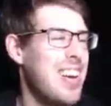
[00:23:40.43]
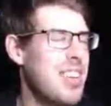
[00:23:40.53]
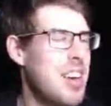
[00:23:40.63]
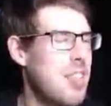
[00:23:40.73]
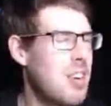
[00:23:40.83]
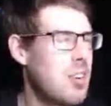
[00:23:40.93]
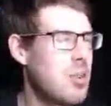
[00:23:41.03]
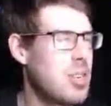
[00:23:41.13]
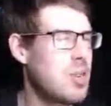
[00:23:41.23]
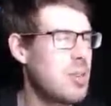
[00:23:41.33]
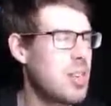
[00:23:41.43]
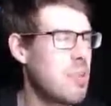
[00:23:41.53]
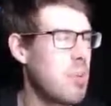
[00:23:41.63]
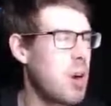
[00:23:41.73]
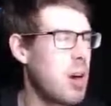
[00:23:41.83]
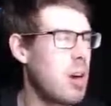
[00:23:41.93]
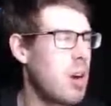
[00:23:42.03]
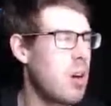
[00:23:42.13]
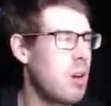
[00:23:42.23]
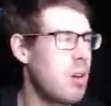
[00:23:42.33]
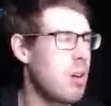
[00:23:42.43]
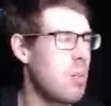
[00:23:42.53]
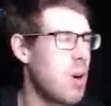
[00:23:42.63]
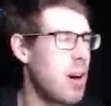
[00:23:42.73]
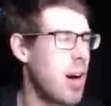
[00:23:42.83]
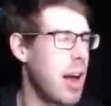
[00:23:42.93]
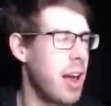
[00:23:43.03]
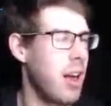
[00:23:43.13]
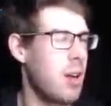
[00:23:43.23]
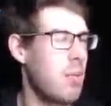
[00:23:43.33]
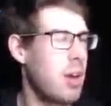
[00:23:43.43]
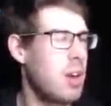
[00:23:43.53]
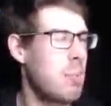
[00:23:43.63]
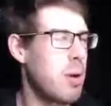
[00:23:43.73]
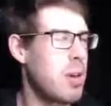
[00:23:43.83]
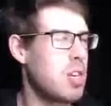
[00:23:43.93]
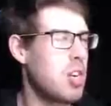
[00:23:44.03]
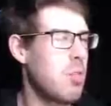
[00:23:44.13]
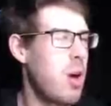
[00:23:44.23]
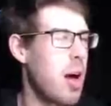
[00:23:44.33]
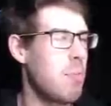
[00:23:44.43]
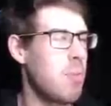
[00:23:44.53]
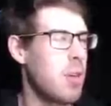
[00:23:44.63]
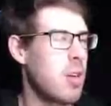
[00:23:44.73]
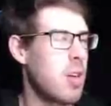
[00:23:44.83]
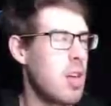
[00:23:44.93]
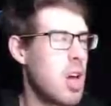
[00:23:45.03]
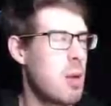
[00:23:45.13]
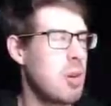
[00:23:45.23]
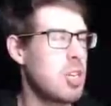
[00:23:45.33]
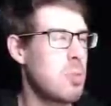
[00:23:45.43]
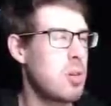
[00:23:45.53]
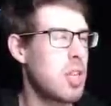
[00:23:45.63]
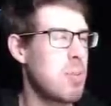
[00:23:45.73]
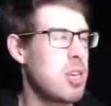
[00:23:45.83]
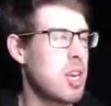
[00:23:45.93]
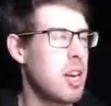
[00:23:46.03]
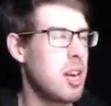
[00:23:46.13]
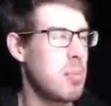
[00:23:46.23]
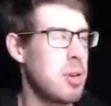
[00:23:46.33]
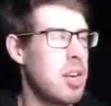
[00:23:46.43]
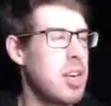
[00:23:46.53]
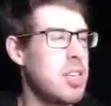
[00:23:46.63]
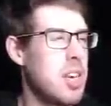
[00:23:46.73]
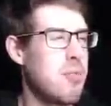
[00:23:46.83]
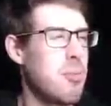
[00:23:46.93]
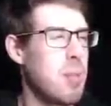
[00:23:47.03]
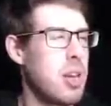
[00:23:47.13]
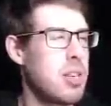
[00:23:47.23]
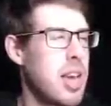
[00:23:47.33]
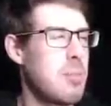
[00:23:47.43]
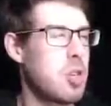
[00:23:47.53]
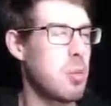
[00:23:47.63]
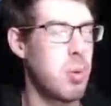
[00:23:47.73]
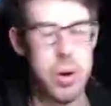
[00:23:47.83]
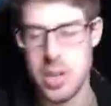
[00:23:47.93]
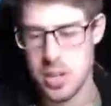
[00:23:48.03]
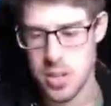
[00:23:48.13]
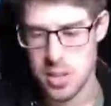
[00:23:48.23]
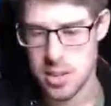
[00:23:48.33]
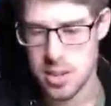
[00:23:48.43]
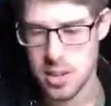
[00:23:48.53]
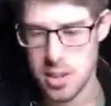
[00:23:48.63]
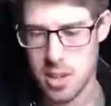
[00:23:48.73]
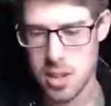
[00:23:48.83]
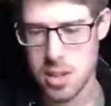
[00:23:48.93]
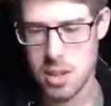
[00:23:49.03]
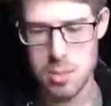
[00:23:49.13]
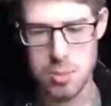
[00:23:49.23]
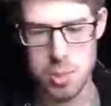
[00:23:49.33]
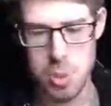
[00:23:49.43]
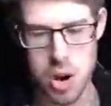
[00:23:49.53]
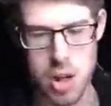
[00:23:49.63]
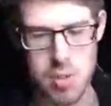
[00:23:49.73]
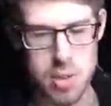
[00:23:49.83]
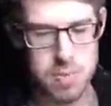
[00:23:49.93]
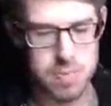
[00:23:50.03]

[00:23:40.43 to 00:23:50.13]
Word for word: Yeah, we're not doing suicide. Oh, why? Why are you not blowing each other up? I mean, I suppose that makes it a little bit easier for me to capture the points. But whatever.